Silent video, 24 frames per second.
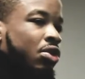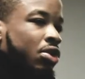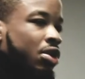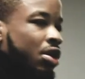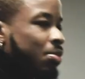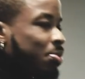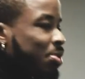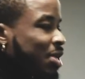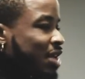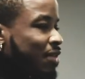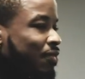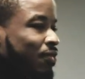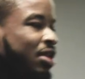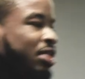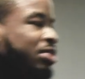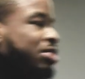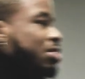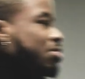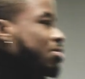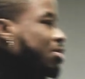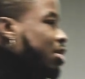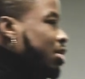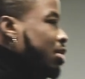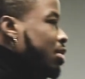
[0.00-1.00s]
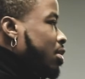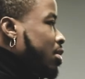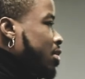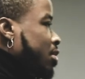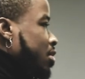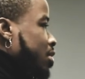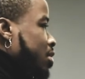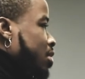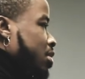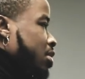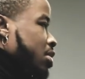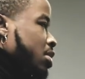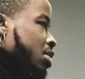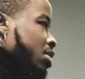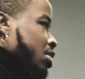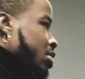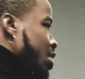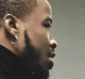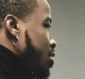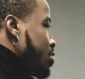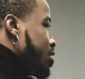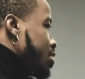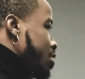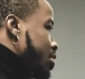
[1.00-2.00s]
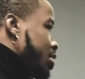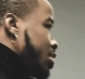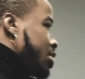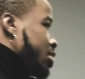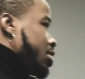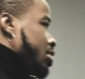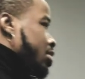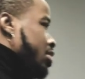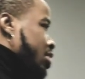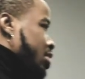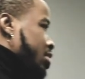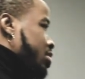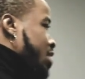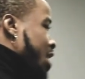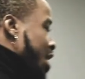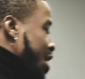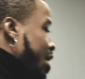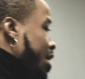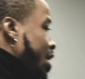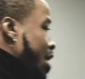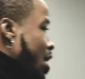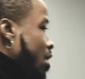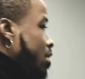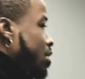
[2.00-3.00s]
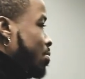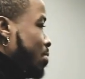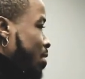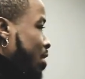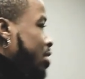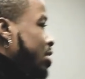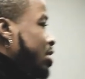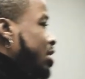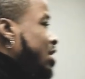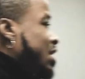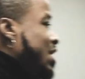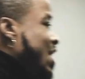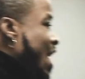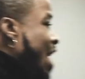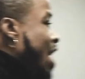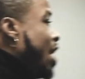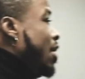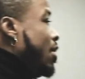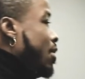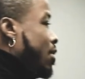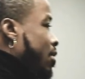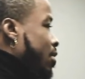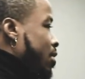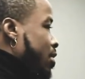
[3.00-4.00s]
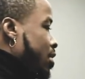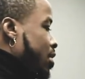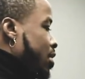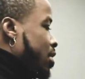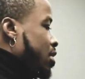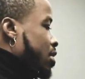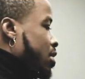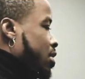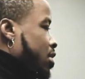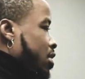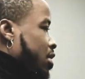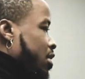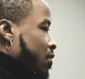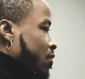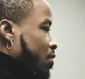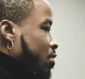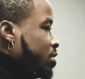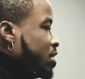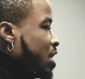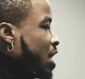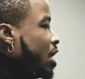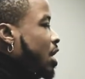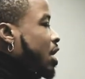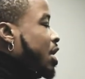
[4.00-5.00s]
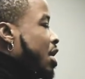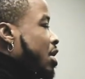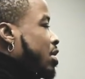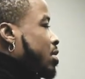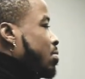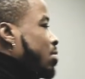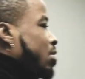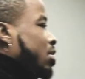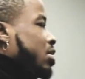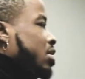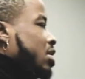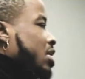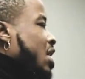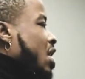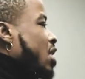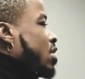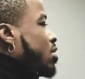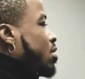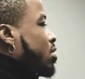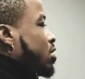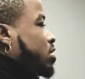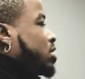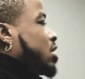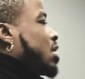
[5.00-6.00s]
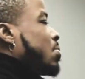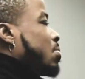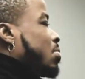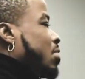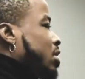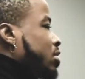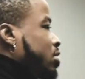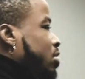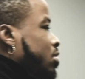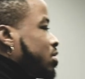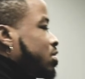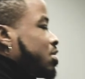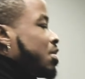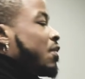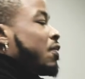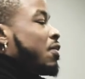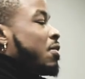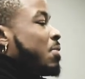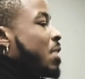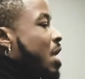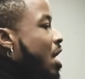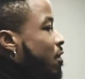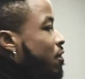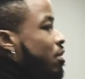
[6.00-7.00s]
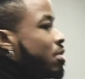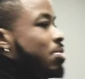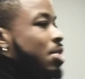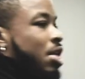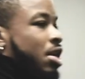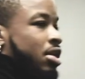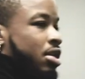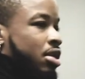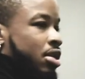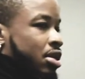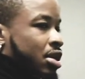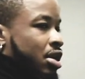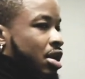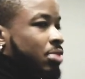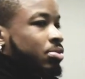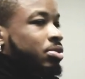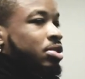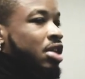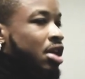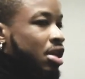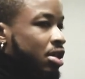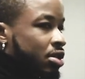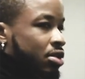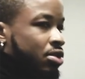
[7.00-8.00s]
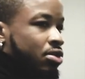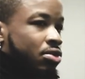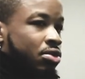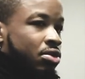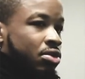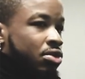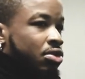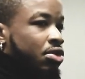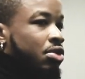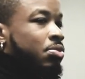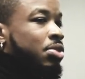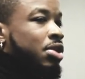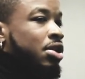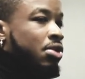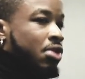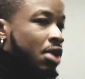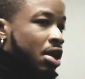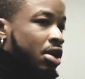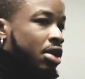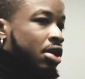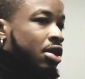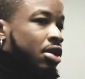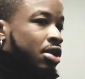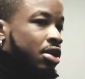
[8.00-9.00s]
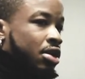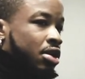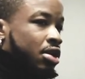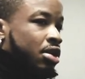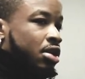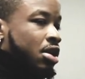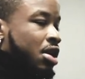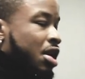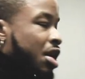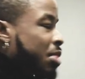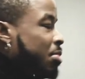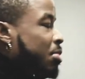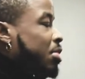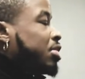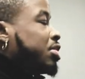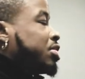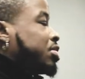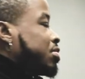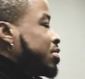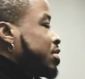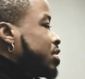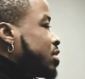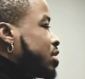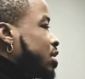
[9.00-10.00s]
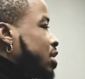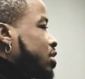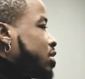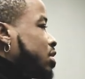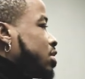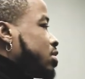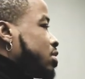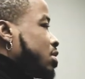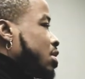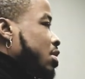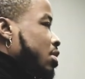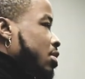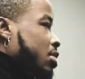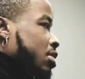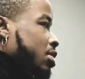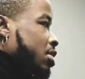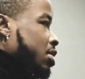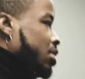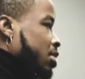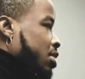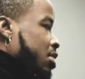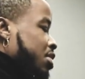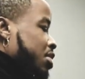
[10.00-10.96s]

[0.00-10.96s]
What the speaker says: Don't play victim role. Don't do it. Take accountability now. You take accountability now, you'll separate yourself from everybody. I'm telling you, you will be great. I'm only 26 years old.